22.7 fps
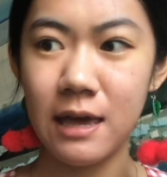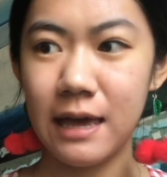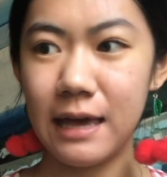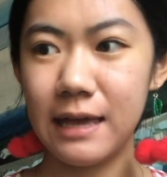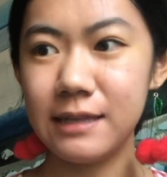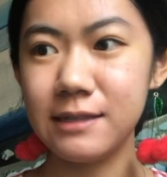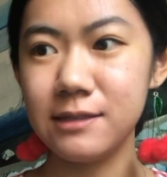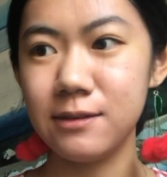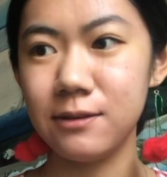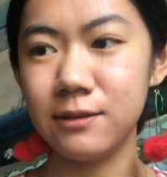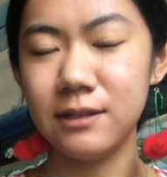
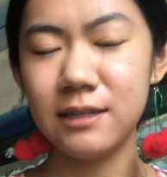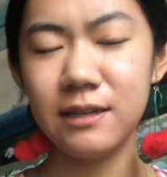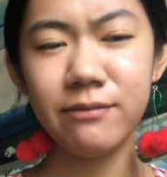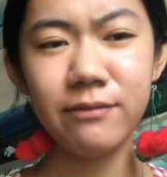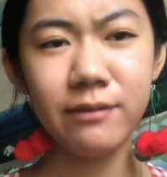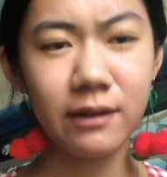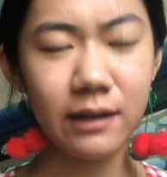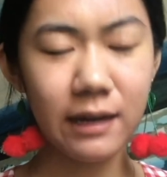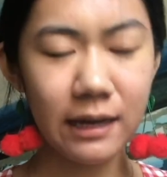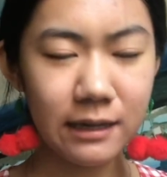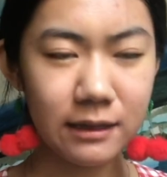And so the
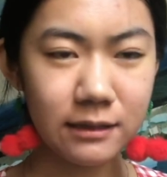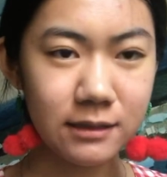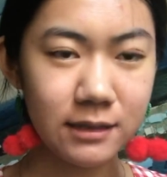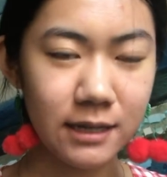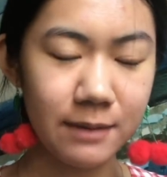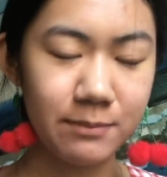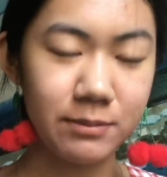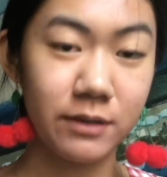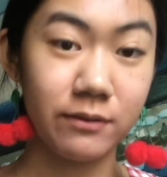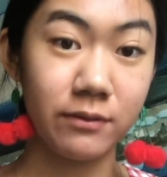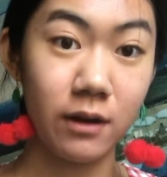different
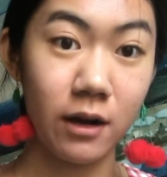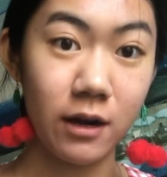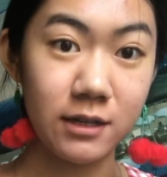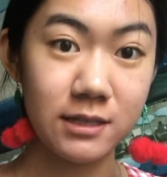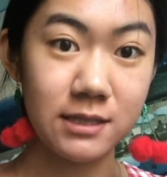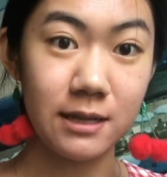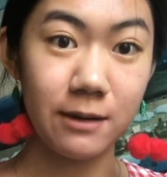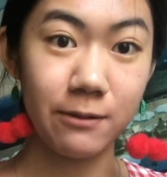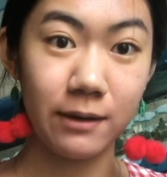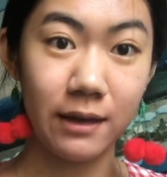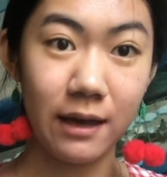types of cards
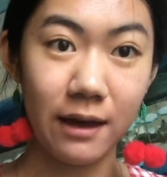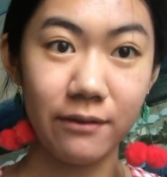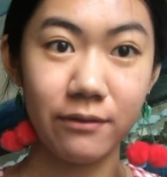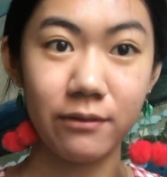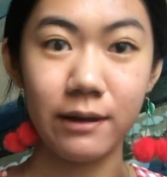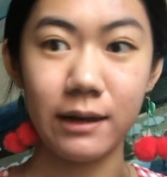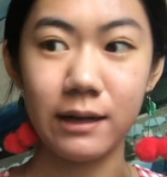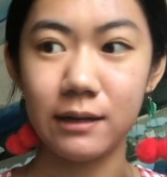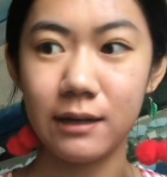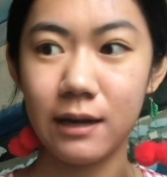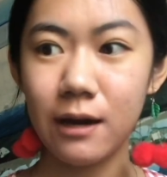that we have
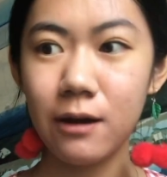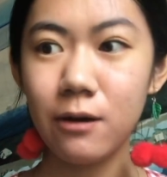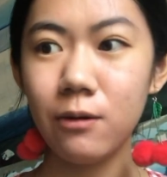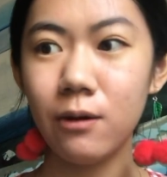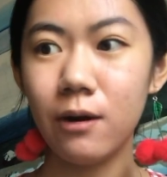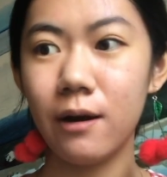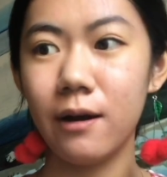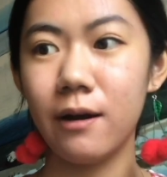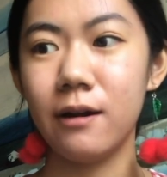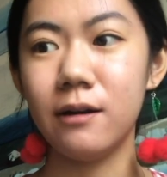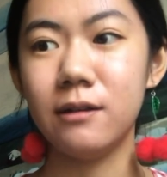right now
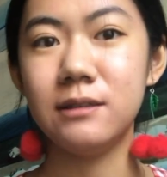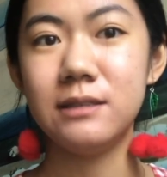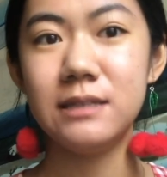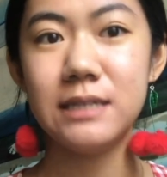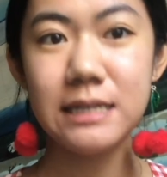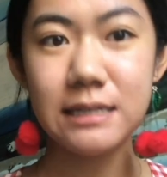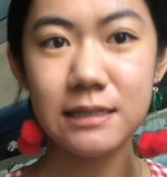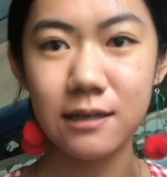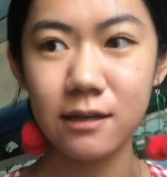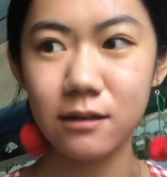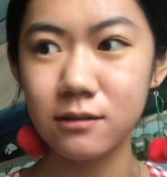are
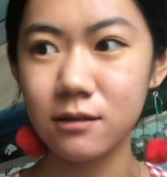details